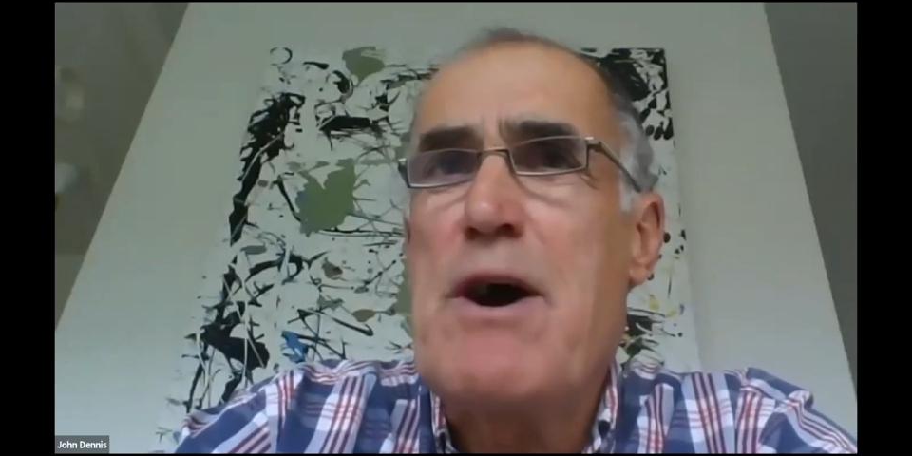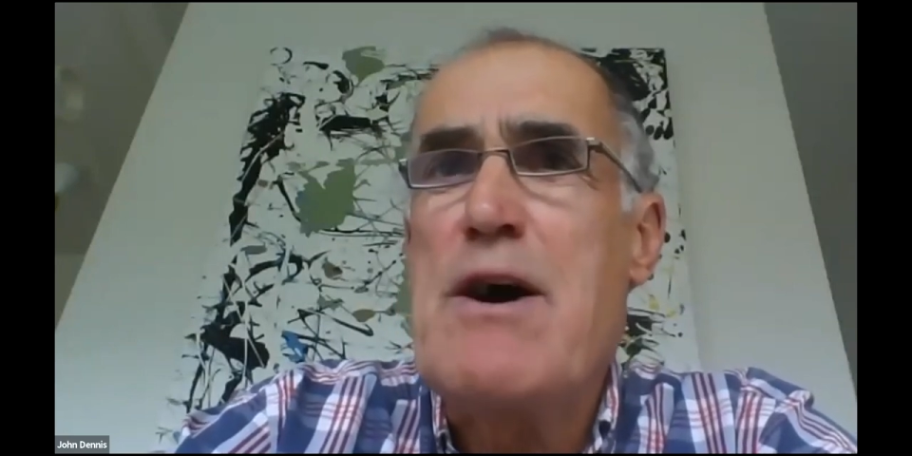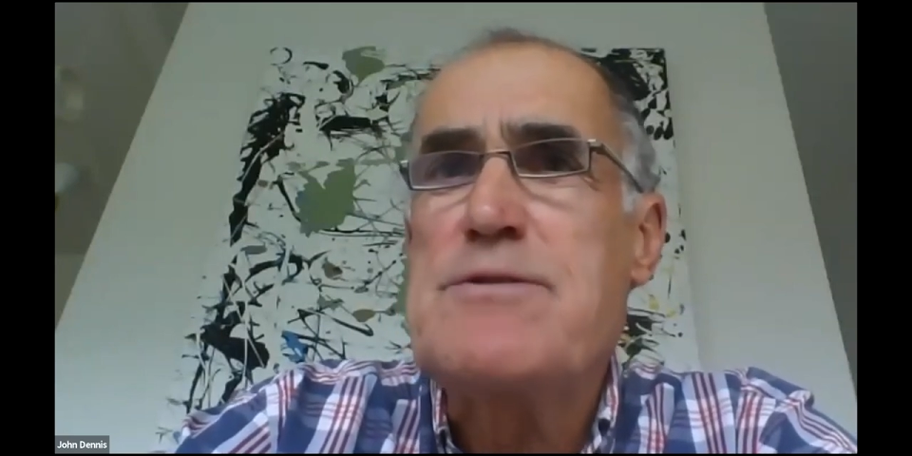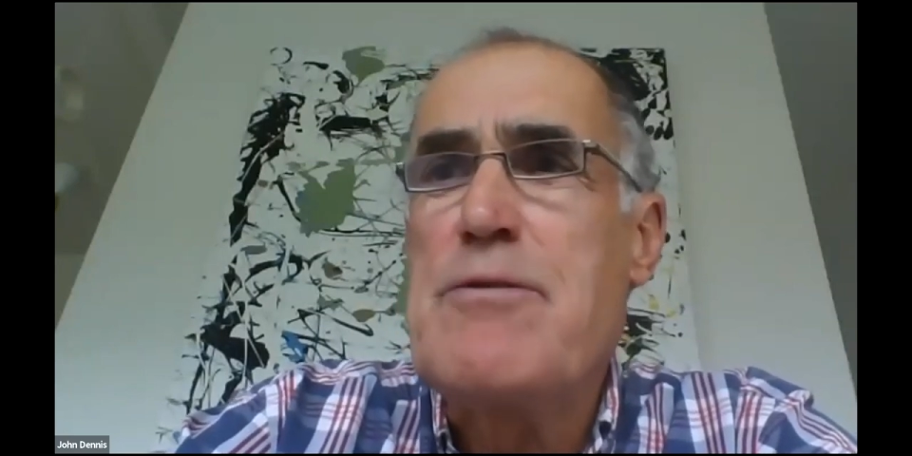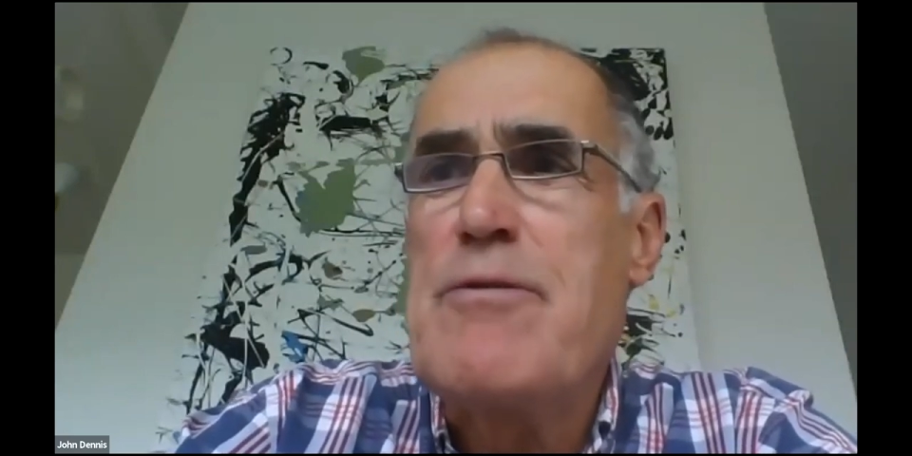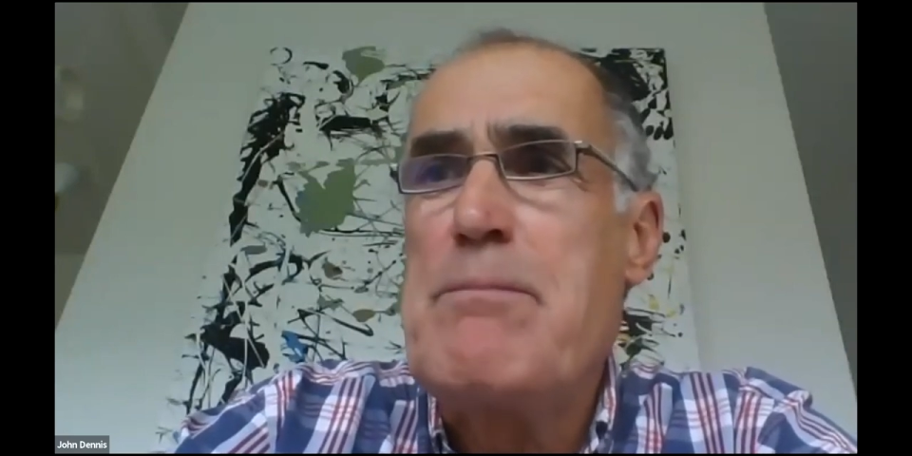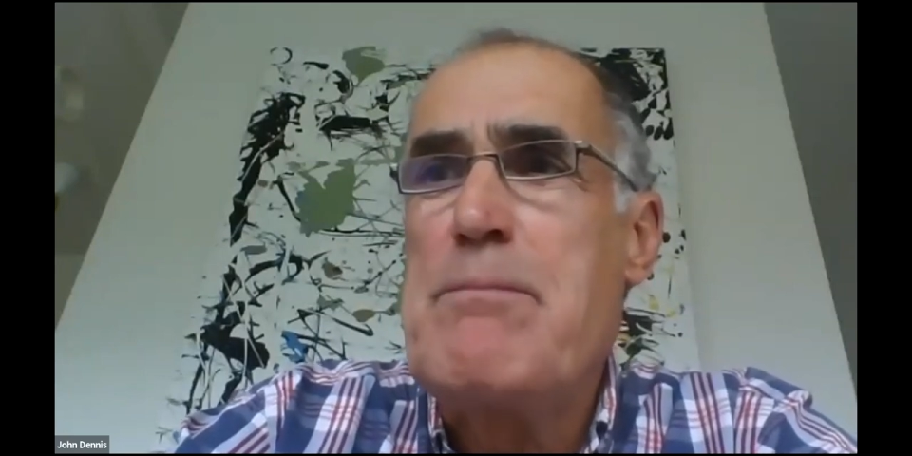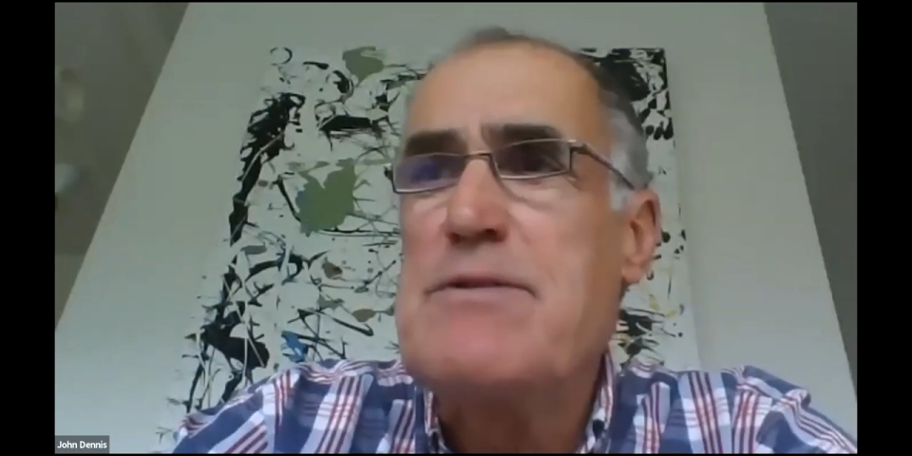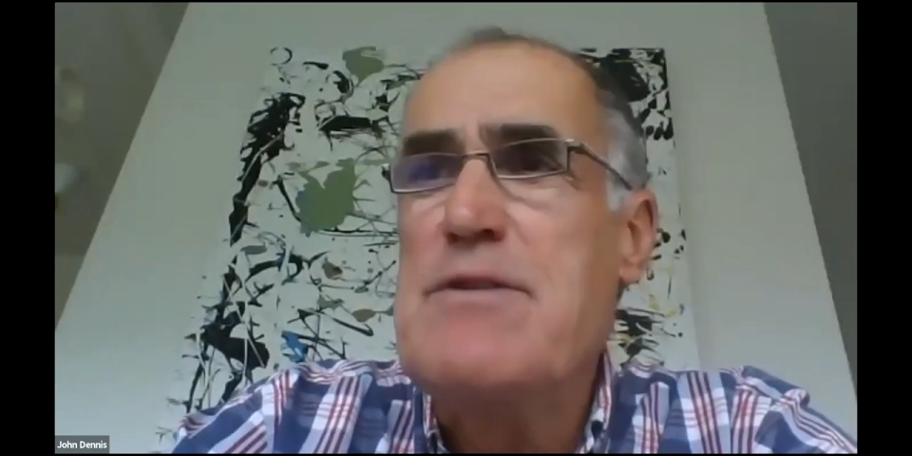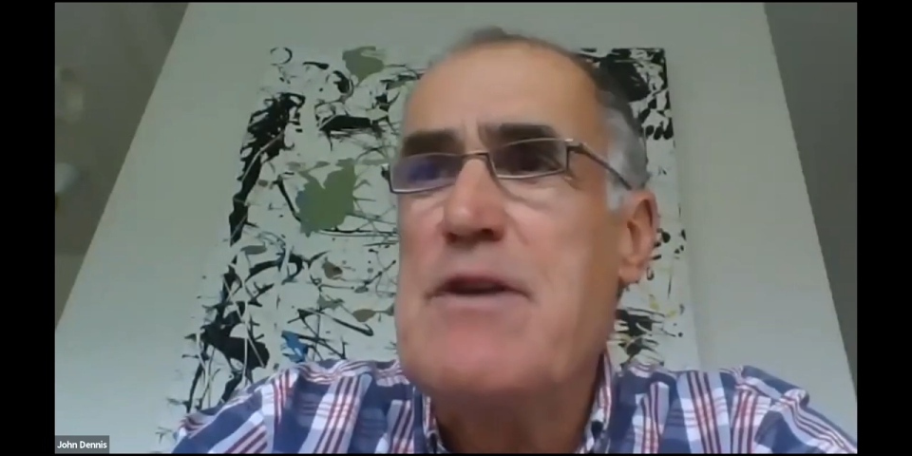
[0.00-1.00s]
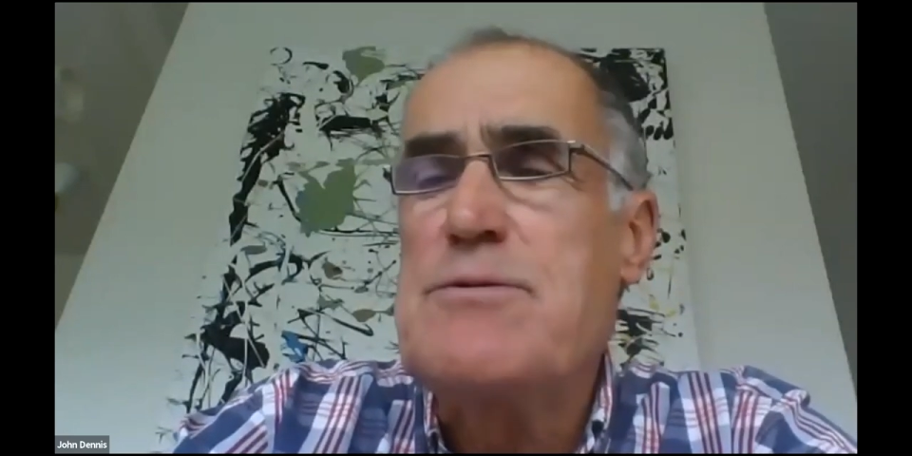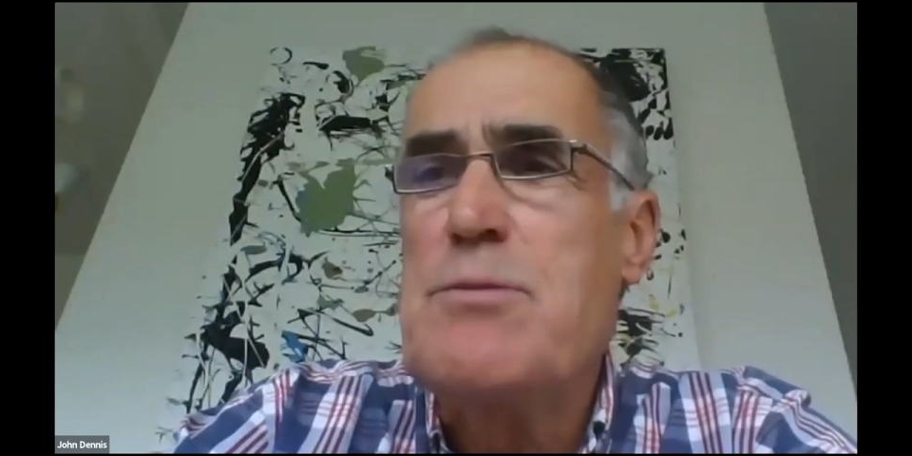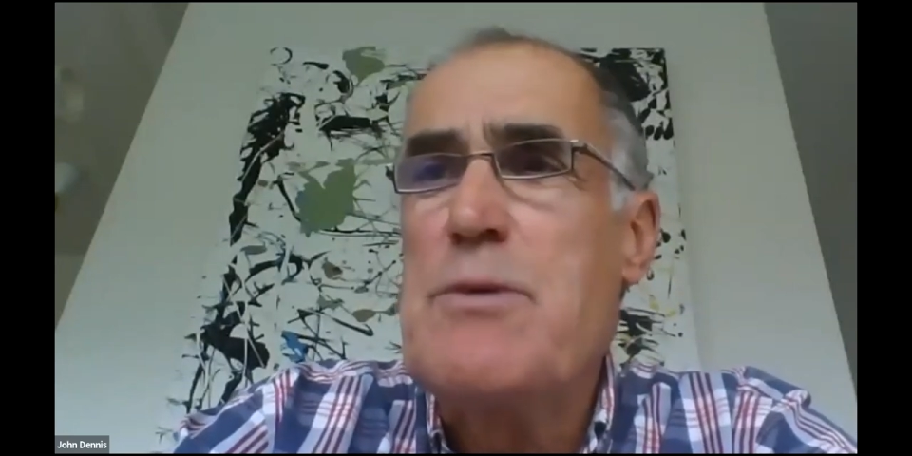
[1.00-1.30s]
part of our business,